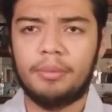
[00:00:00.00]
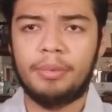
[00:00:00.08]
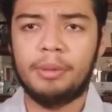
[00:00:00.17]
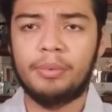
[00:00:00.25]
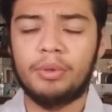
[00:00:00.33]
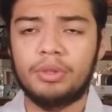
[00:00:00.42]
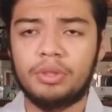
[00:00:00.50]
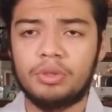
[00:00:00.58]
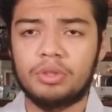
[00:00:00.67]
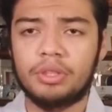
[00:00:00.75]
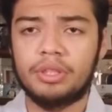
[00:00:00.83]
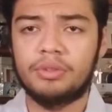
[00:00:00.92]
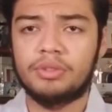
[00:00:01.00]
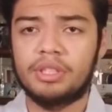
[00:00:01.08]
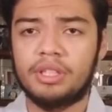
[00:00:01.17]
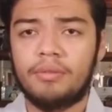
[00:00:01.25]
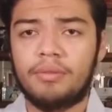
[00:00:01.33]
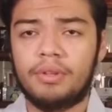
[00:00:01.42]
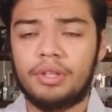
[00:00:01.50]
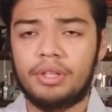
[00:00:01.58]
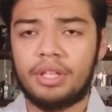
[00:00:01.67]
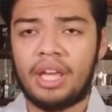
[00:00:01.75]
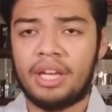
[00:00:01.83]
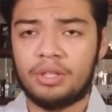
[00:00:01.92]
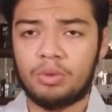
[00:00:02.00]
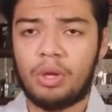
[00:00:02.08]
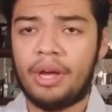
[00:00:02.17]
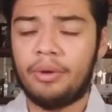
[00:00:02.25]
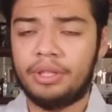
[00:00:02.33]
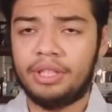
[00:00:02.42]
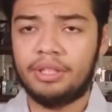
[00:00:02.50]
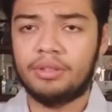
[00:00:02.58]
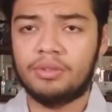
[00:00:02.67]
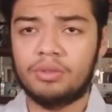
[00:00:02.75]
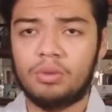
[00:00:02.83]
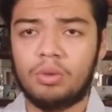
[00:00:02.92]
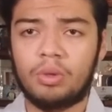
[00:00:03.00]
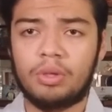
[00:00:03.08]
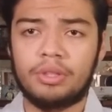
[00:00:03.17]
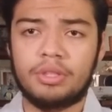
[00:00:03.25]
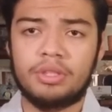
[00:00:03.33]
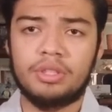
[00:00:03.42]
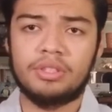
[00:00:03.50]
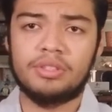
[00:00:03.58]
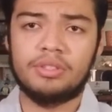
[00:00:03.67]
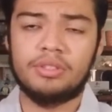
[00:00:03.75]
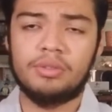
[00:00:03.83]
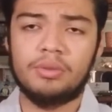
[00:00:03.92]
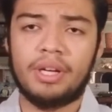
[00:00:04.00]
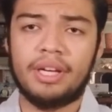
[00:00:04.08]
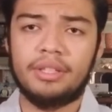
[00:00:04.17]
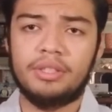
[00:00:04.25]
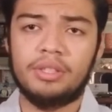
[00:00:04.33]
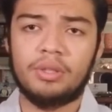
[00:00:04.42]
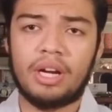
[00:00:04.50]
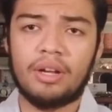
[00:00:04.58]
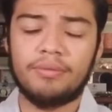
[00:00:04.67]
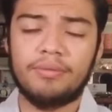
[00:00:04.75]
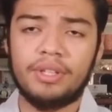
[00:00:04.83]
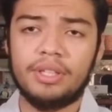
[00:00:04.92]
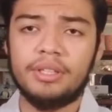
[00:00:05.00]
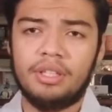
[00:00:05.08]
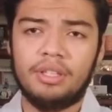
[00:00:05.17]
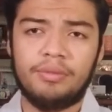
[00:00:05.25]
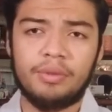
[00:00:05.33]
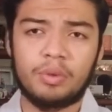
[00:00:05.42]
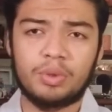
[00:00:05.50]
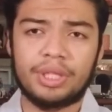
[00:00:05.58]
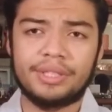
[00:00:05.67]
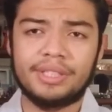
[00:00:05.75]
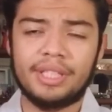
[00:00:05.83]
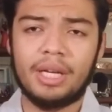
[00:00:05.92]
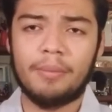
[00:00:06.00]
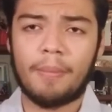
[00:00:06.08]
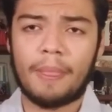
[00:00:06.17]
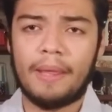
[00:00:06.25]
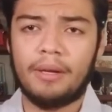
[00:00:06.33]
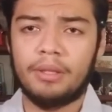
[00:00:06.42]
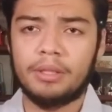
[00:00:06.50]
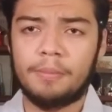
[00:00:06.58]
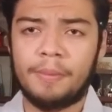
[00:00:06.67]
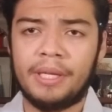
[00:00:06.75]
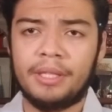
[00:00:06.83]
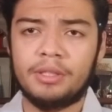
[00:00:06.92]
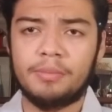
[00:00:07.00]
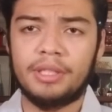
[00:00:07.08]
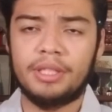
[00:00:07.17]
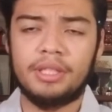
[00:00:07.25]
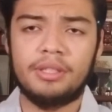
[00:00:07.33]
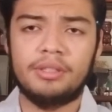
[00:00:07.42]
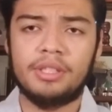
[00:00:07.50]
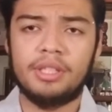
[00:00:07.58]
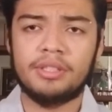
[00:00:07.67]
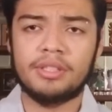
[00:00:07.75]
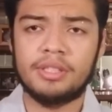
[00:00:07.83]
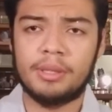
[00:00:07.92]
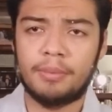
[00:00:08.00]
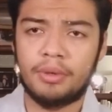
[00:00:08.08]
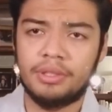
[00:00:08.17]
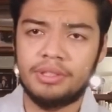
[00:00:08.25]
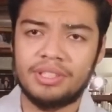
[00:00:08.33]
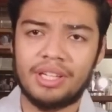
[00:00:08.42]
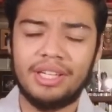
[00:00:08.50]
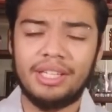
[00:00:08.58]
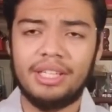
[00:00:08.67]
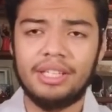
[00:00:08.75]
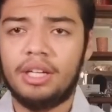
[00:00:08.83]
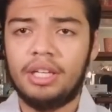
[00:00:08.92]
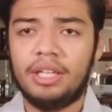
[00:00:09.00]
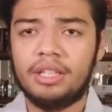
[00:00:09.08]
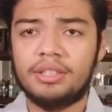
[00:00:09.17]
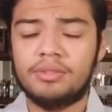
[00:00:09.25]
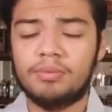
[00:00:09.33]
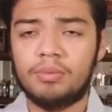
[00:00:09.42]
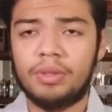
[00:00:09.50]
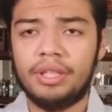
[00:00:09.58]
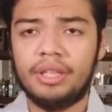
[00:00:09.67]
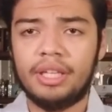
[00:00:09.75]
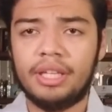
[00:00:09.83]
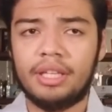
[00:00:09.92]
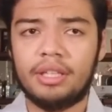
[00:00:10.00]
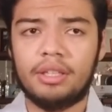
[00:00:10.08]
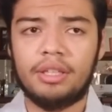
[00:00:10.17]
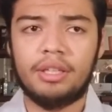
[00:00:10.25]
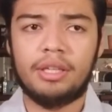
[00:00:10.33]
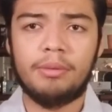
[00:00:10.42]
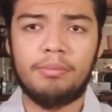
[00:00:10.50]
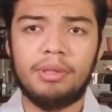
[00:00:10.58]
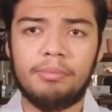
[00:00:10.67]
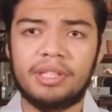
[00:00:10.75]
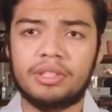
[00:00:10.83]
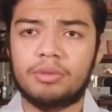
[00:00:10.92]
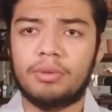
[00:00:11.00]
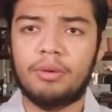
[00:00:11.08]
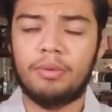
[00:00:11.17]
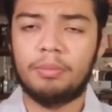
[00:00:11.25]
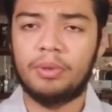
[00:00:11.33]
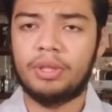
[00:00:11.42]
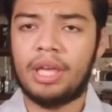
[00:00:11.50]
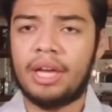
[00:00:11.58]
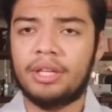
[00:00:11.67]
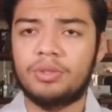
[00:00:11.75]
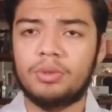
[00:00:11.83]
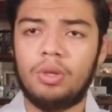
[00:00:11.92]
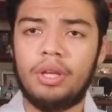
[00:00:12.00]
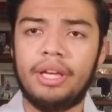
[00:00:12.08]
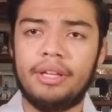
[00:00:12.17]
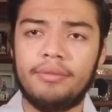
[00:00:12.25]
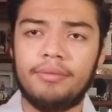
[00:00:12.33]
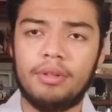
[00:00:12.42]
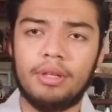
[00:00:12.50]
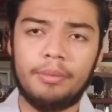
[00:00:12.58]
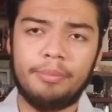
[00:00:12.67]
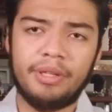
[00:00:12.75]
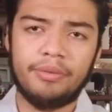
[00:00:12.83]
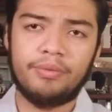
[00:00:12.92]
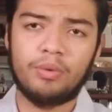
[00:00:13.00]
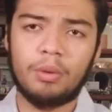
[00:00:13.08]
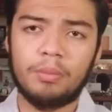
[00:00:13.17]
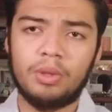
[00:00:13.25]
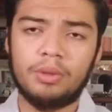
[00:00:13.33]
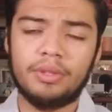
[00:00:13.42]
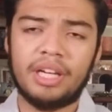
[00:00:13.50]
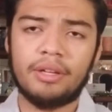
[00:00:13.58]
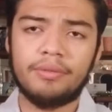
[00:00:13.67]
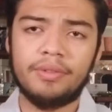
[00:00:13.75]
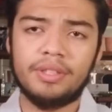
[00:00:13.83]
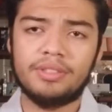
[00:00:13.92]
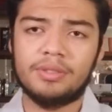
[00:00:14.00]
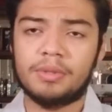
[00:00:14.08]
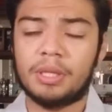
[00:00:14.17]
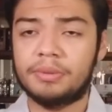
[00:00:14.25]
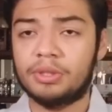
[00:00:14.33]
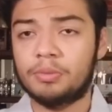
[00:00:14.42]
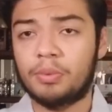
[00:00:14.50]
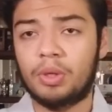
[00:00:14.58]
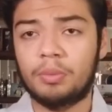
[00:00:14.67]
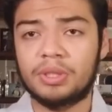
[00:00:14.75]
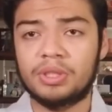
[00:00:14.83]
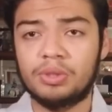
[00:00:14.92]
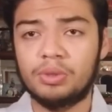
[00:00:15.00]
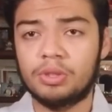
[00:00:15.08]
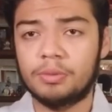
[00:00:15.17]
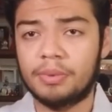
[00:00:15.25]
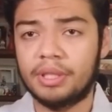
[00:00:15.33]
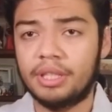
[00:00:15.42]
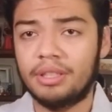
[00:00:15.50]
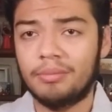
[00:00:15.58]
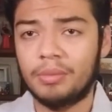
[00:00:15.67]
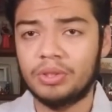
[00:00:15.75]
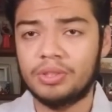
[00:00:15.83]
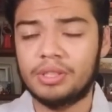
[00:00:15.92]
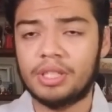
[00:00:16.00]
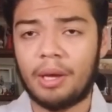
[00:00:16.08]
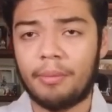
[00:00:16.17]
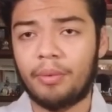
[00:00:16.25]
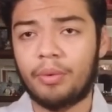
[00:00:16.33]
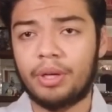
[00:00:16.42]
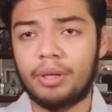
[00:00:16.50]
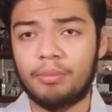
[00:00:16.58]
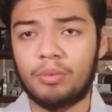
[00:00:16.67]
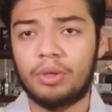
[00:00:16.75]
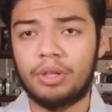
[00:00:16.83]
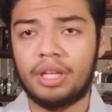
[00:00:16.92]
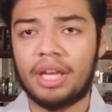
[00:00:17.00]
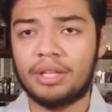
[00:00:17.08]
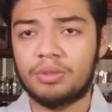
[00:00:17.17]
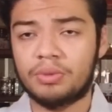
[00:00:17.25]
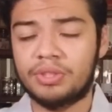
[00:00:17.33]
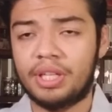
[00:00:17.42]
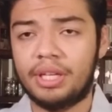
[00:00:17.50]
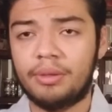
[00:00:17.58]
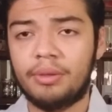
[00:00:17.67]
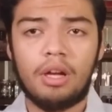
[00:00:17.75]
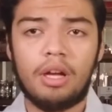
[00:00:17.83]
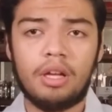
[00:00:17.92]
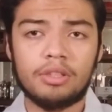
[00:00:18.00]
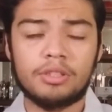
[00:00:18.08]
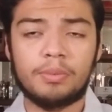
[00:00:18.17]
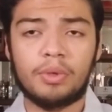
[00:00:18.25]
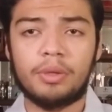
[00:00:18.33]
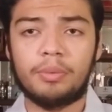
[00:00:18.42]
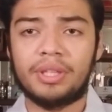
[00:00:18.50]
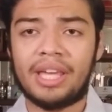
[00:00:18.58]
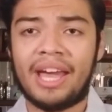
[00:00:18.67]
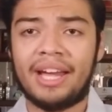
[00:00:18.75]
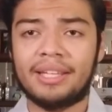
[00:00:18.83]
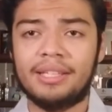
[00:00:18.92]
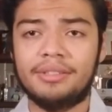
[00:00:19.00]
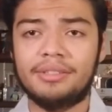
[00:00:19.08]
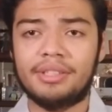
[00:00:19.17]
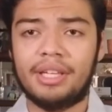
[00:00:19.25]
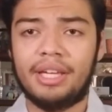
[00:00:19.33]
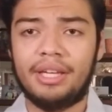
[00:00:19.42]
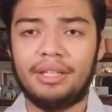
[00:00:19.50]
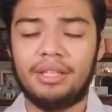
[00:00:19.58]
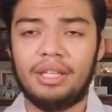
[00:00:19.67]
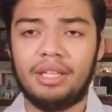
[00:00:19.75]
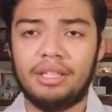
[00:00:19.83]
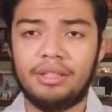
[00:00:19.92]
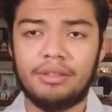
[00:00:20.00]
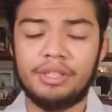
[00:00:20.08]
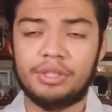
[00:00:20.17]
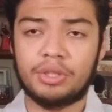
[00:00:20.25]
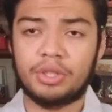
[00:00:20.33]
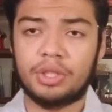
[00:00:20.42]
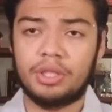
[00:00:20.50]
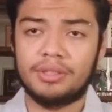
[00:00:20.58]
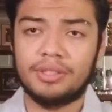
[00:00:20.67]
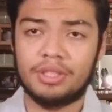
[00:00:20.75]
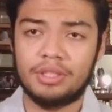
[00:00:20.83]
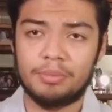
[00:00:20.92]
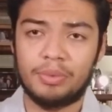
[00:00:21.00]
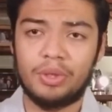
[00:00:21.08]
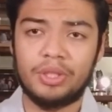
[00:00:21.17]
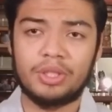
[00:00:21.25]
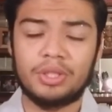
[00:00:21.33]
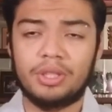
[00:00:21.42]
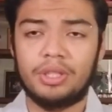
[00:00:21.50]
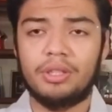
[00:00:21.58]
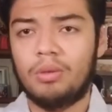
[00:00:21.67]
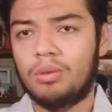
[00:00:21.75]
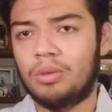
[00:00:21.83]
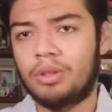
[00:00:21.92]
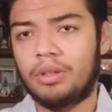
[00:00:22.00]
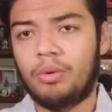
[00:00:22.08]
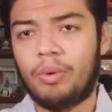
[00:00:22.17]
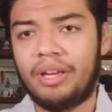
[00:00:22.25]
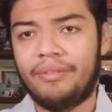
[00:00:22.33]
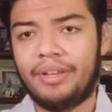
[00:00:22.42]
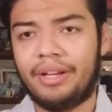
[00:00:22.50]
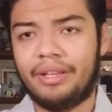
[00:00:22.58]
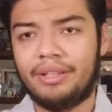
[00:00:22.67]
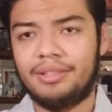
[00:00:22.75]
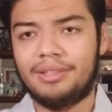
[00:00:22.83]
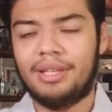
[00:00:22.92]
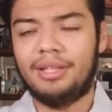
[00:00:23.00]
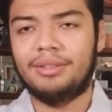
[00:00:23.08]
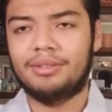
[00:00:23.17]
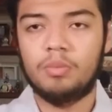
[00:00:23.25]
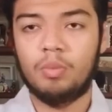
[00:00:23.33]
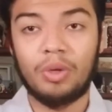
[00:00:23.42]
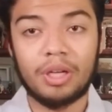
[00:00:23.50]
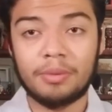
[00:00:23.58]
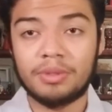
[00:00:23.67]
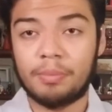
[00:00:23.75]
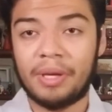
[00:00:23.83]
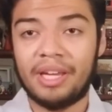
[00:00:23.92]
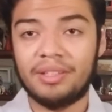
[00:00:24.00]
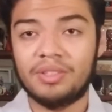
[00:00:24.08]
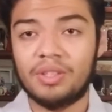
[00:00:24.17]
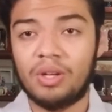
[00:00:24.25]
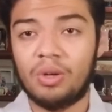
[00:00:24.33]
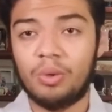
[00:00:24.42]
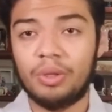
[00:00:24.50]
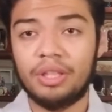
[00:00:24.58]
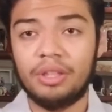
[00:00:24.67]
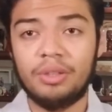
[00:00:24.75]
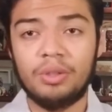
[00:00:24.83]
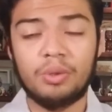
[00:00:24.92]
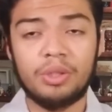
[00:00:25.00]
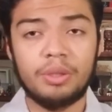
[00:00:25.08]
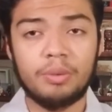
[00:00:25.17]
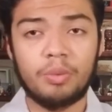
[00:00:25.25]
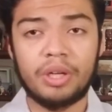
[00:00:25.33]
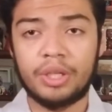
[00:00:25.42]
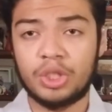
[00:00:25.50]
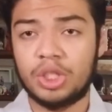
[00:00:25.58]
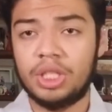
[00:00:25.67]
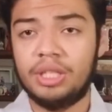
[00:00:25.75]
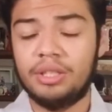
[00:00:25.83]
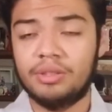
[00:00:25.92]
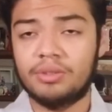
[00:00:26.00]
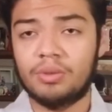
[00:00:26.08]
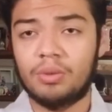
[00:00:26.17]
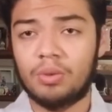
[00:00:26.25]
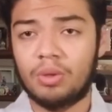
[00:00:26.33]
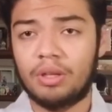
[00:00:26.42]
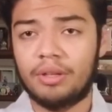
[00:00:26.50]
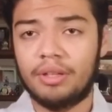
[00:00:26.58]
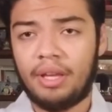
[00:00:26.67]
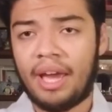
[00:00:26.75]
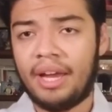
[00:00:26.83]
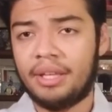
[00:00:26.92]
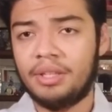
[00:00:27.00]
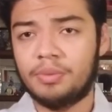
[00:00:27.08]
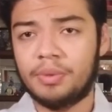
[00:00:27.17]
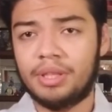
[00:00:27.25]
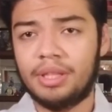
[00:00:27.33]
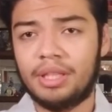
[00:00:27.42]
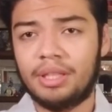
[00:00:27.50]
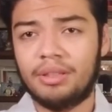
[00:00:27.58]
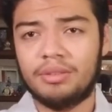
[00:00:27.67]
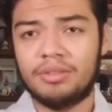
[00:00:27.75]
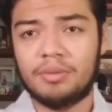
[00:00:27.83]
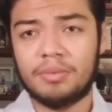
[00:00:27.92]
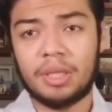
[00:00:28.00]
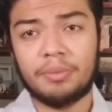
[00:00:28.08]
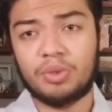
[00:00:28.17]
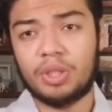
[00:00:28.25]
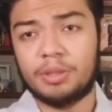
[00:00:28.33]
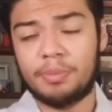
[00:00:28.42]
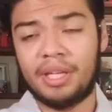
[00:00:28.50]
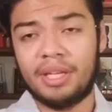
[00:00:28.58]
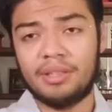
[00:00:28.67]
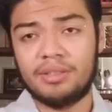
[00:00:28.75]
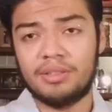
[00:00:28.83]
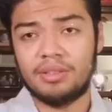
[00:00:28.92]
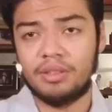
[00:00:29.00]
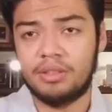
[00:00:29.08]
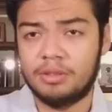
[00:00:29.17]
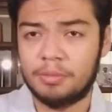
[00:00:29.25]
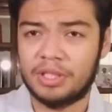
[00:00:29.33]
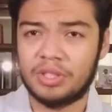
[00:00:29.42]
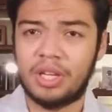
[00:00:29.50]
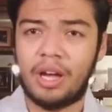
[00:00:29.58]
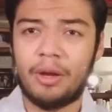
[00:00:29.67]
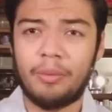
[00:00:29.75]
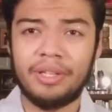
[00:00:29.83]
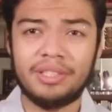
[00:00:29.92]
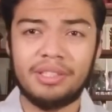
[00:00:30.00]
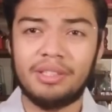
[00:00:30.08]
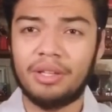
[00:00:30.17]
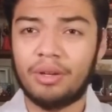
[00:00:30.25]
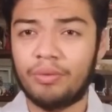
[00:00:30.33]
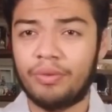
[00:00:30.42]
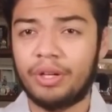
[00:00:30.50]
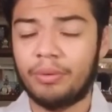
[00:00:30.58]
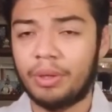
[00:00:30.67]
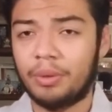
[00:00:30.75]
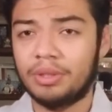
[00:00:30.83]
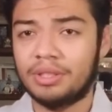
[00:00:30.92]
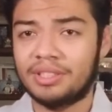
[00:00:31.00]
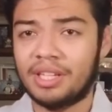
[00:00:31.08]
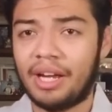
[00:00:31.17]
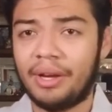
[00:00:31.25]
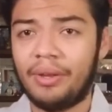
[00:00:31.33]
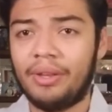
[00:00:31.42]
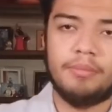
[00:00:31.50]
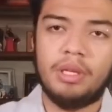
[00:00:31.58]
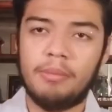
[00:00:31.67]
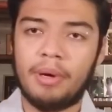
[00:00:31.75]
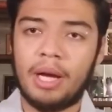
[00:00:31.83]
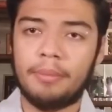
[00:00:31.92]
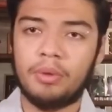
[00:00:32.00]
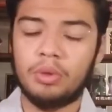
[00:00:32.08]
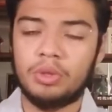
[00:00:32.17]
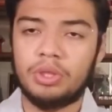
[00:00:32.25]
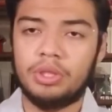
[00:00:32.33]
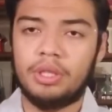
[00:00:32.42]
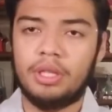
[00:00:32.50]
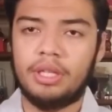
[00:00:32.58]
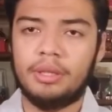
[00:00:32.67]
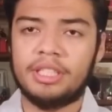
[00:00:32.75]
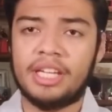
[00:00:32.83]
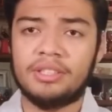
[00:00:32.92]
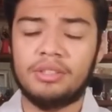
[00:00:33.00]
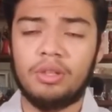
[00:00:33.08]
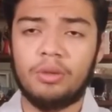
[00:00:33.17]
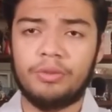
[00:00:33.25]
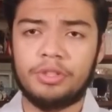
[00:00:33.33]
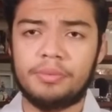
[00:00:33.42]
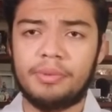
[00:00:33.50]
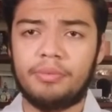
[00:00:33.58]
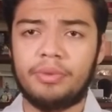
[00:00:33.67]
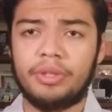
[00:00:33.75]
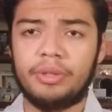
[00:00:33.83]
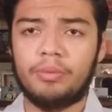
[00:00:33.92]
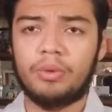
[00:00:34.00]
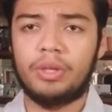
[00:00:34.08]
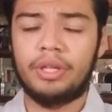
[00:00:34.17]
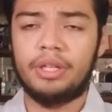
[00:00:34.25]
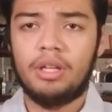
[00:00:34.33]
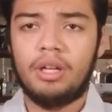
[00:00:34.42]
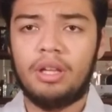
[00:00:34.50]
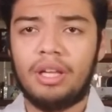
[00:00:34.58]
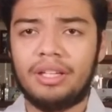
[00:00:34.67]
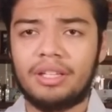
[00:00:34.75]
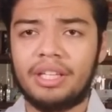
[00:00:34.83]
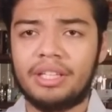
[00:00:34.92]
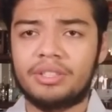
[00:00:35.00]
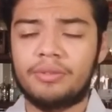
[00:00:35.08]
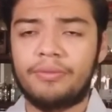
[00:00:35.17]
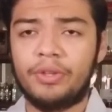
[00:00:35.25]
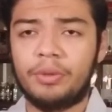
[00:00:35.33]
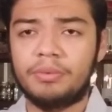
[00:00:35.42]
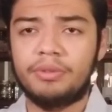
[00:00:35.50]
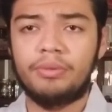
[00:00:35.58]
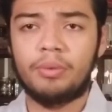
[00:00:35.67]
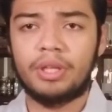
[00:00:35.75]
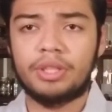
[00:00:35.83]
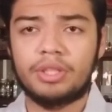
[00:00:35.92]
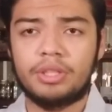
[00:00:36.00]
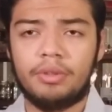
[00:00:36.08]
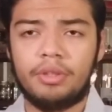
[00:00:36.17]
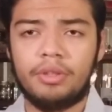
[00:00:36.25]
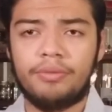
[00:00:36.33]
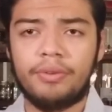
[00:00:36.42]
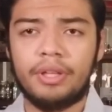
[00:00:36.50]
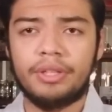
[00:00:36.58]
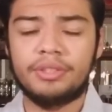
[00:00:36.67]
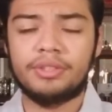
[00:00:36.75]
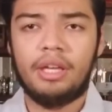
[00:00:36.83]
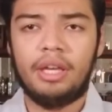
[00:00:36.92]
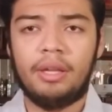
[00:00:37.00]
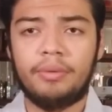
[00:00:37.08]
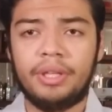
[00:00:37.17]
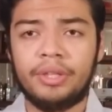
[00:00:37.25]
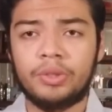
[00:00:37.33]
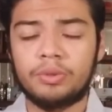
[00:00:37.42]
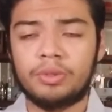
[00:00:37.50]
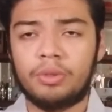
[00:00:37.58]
People usually used it for casual outings or just to add to your outfit if you were dressing up. It all depends, but in today's contemporary society, it's one that can be mixed around with both casual and a bit of formal outfits. Sometimes I'll sport it with suits, but most of the time I wear it more in a casual setting. I'll sport it with khakis and a leisure shirt, such as a bowling shirt or a guayabera in this case. When it comes to pants though, you can wear jeans or khakis with it, sometimes dress pants, especially high-waisted. They go very well with the style. In pop culture, tassel loafers have been really worn a lot in gangster films. If you watch Goodfellas, Henry Hill's